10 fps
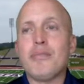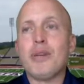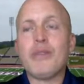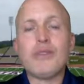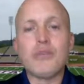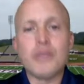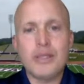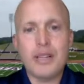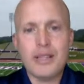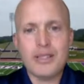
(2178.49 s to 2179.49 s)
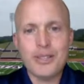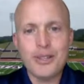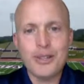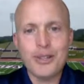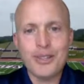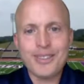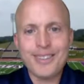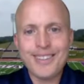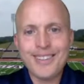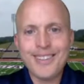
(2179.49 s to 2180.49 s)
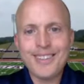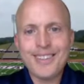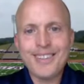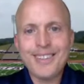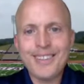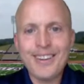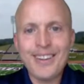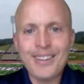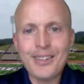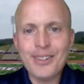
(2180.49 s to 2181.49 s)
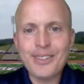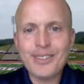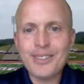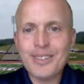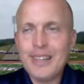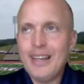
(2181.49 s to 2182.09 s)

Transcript: previous ones the last 10 years or eight years.